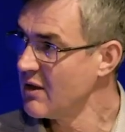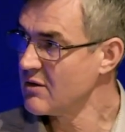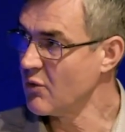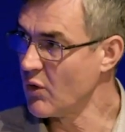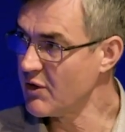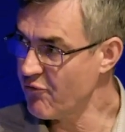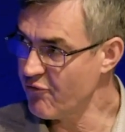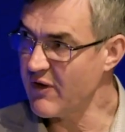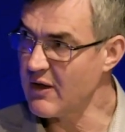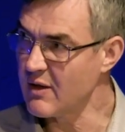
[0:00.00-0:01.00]
the word
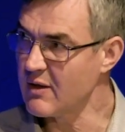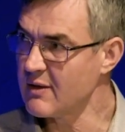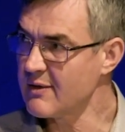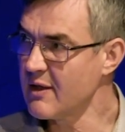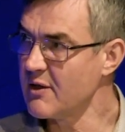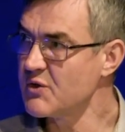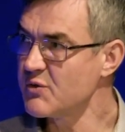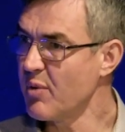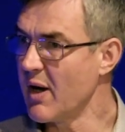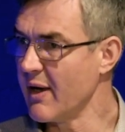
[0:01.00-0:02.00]
fear can
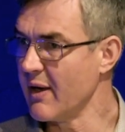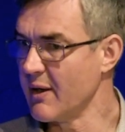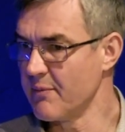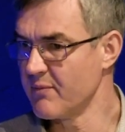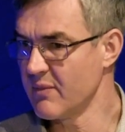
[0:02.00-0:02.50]
inspire